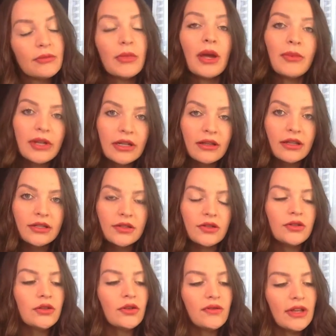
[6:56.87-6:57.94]
Unless you
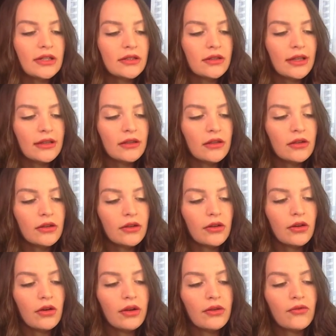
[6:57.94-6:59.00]
do, if that's like the look you're
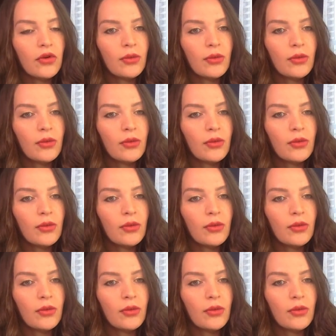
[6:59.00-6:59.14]
going for.